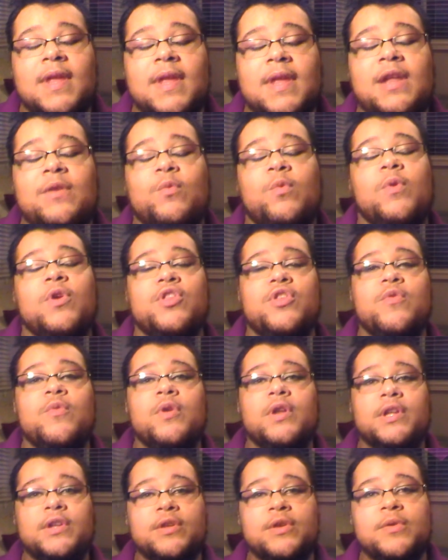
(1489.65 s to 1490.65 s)
then what you
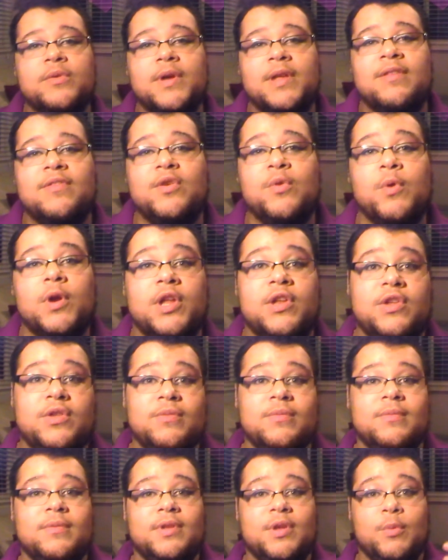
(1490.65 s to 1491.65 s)
want to do is you want
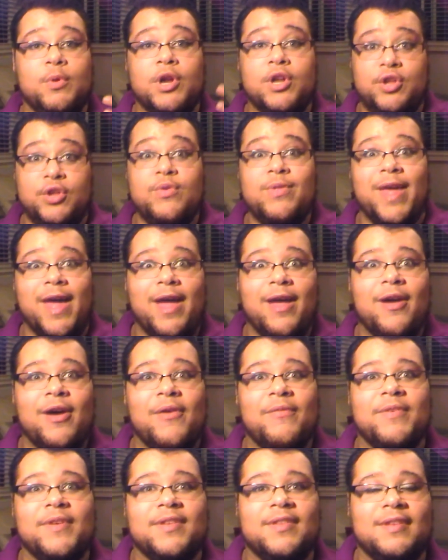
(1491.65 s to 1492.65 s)
to do that,
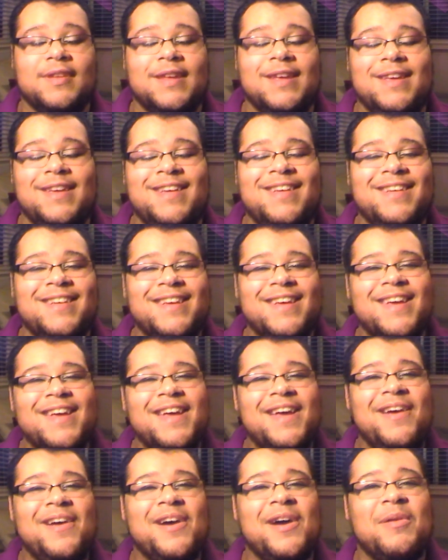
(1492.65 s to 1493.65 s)
obviously,
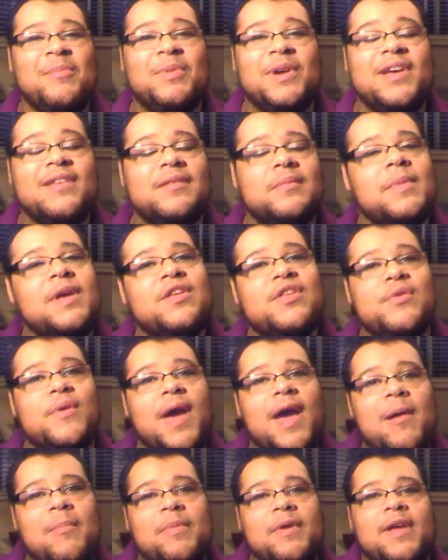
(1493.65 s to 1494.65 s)
because it makes you
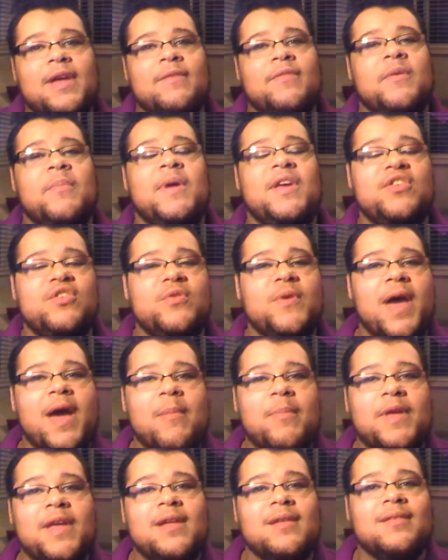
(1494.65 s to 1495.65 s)
happy. If it makes you
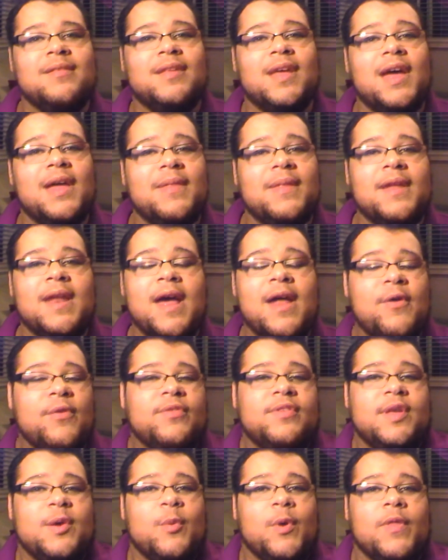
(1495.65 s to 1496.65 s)
happy inside, then I
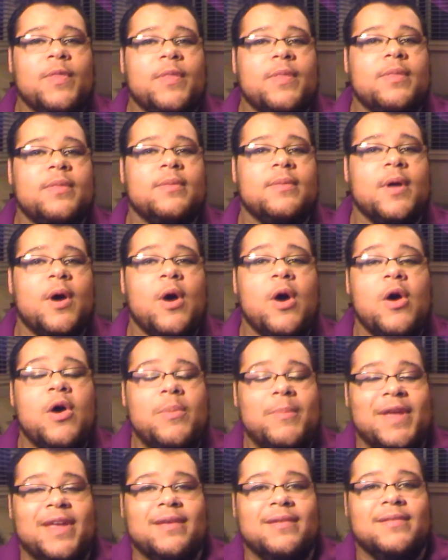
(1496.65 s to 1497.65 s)
don't see what the
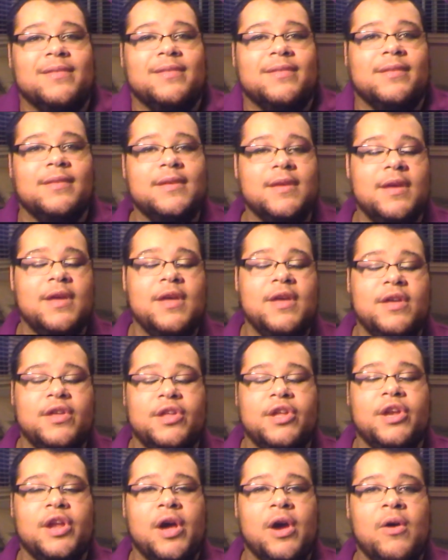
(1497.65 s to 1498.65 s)
harm is,
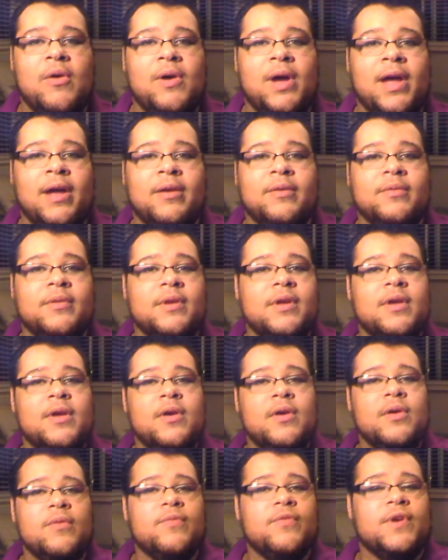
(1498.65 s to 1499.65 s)
you know. And
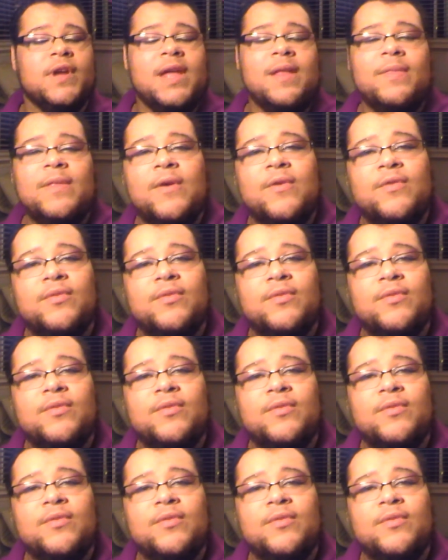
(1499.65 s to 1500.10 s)
forget